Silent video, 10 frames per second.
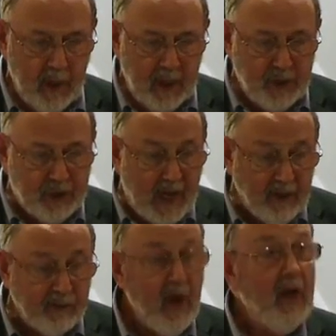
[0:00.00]
Instead
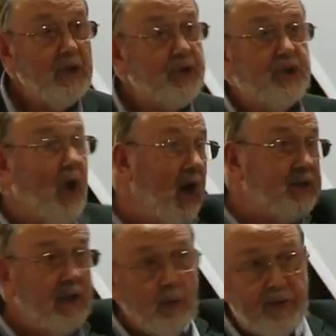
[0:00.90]
of
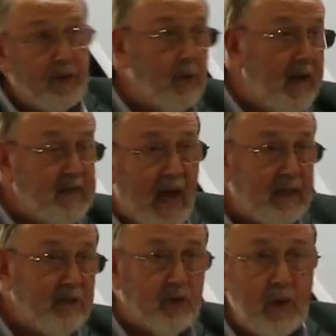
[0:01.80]
starting with the great
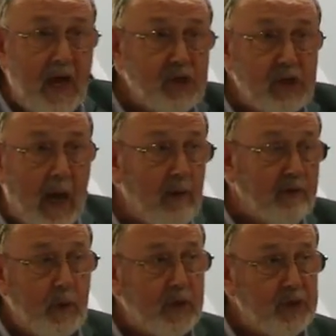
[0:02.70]
act of creation,
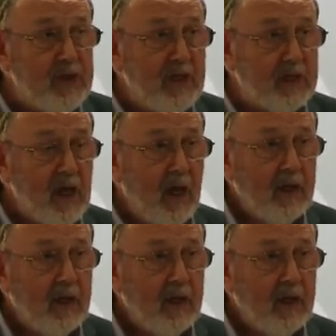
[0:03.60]
however we conceive it,